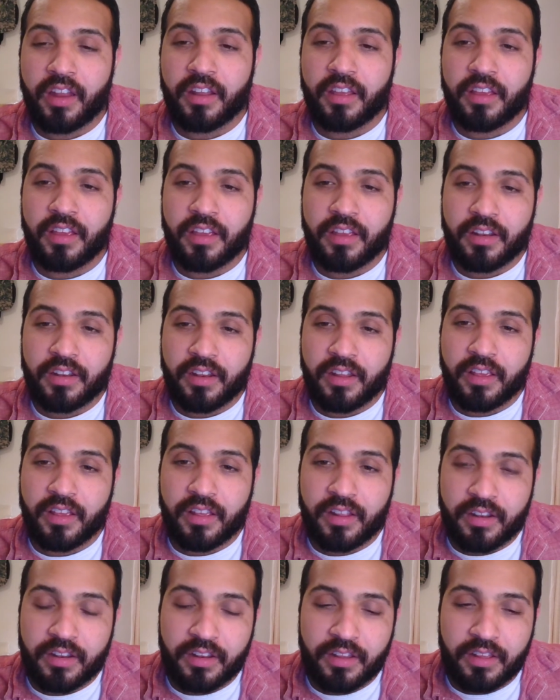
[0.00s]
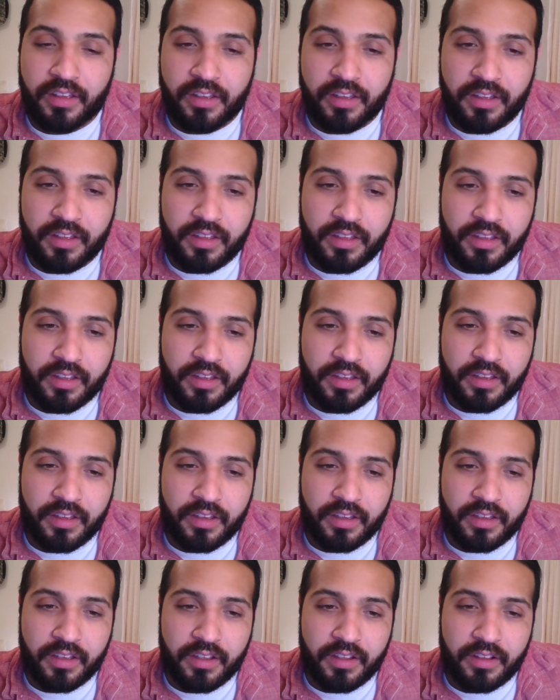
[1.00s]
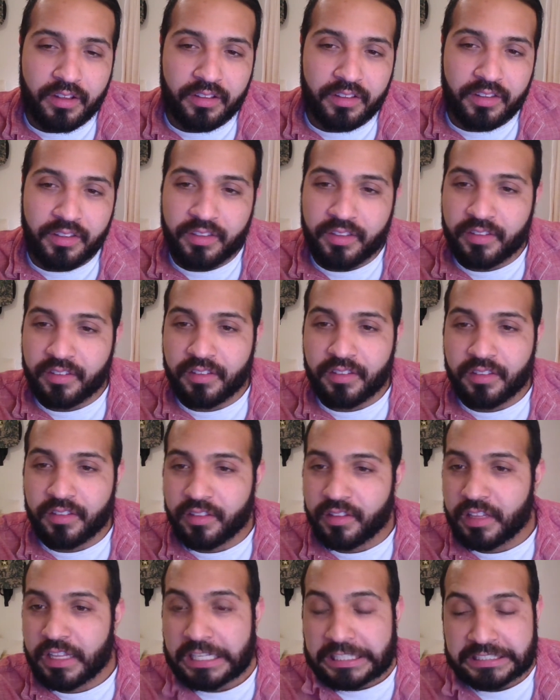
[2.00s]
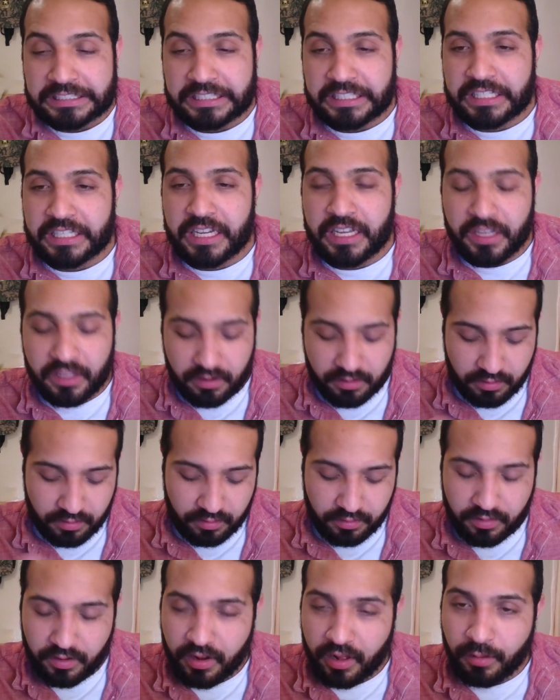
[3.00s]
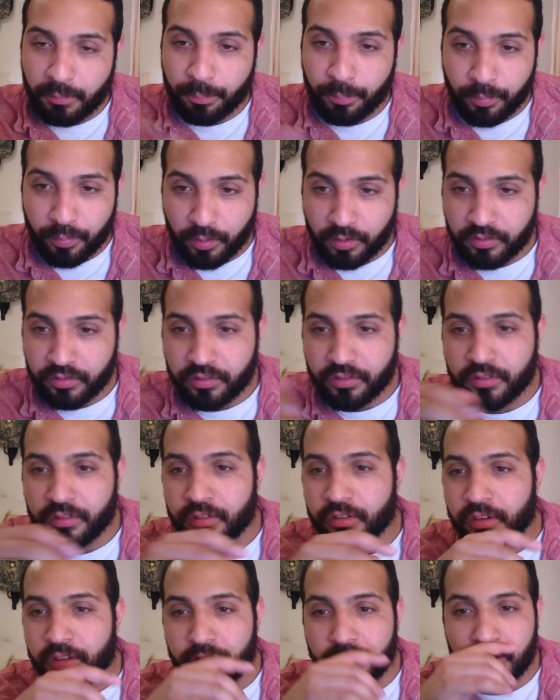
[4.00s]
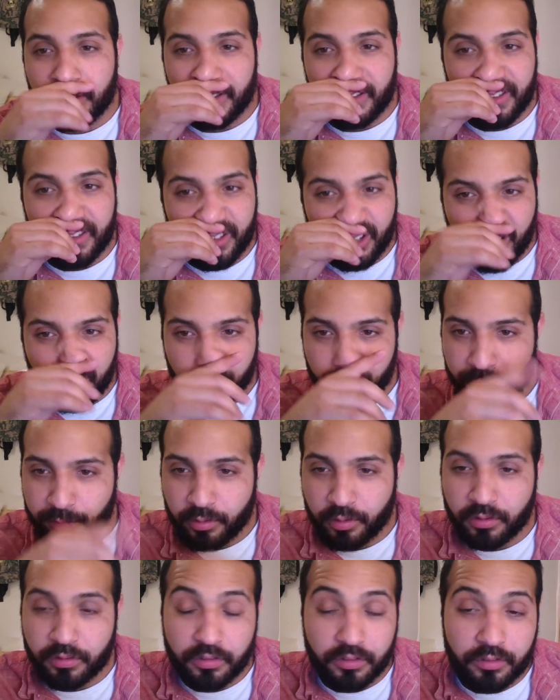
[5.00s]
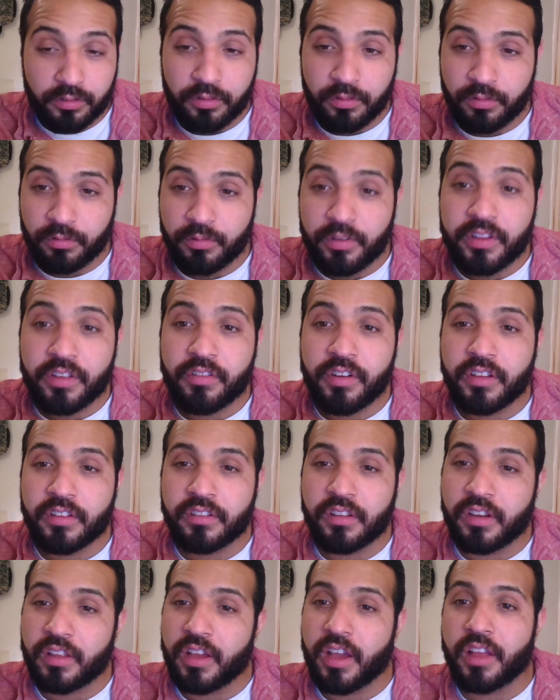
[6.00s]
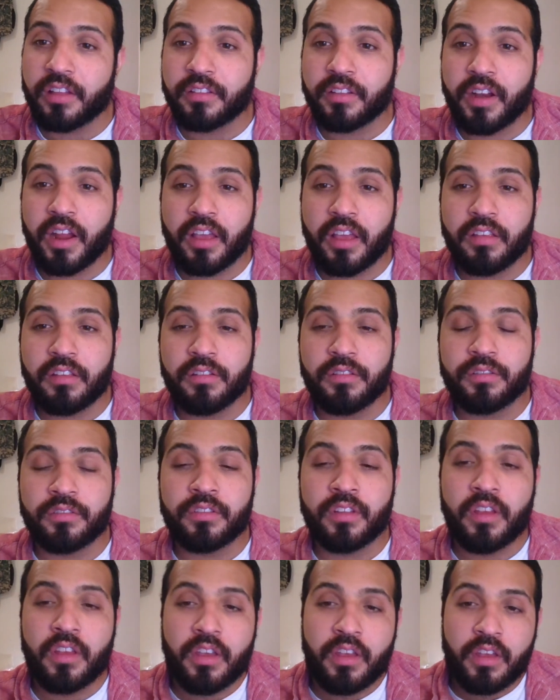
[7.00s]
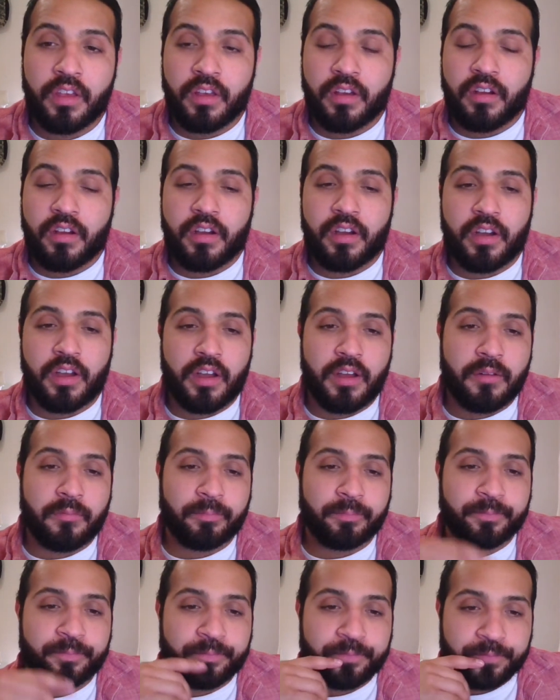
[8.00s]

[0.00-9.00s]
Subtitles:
and this isn't a study guide here. I'll point you in the description below to 2 really great study guides that I used, and